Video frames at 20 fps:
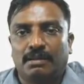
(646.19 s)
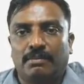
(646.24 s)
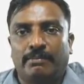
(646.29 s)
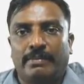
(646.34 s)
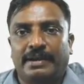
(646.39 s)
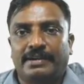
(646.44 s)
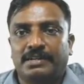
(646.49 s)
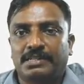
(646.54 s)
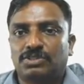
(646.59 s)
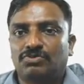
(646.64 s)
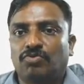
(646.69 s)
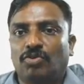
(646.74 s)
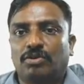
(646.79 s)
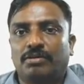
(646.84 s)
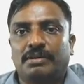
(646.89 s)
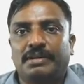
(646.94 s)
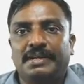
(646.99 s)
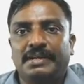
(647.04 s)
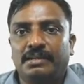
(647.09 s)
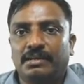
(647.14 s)
matrix for
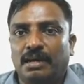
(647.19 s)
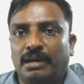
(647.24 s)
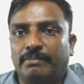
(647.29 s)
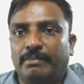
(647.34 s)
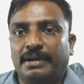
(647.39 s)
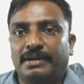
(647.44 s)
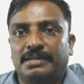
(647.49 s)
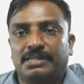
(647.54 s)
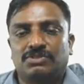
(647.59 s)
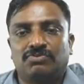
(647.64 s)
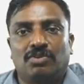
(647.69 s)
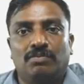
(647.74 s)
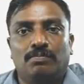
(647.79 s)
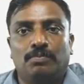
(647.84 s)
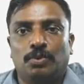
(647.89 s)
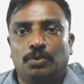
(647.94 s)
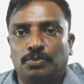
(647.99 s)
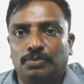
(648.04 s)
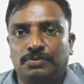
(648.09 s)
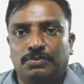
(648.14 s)
green, and matrix for
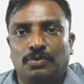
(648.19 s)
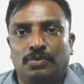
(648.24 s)
blue.